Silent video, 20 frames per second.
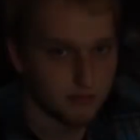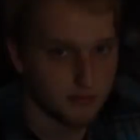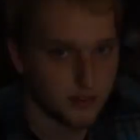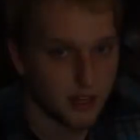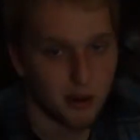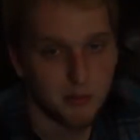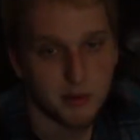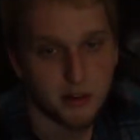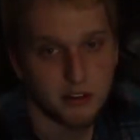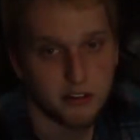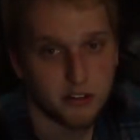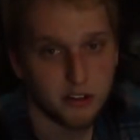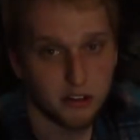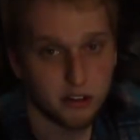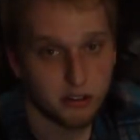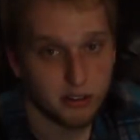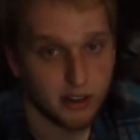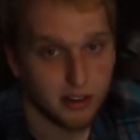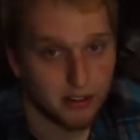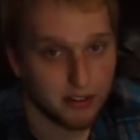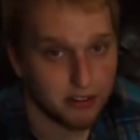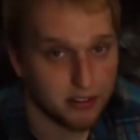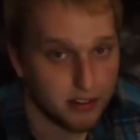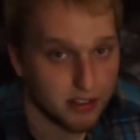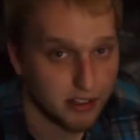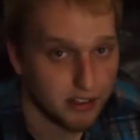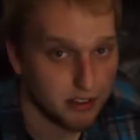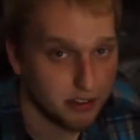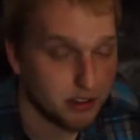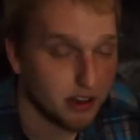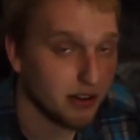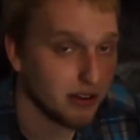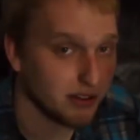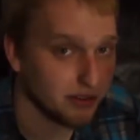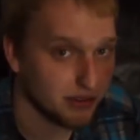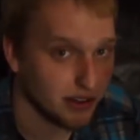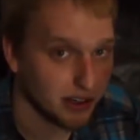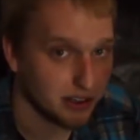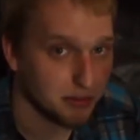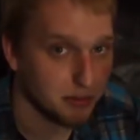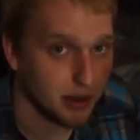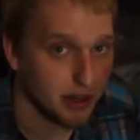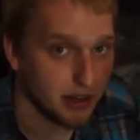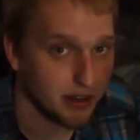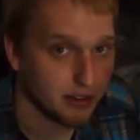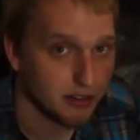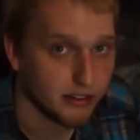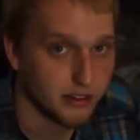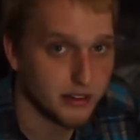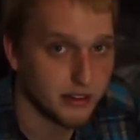Now I'm going to show you guys the solid effects bank.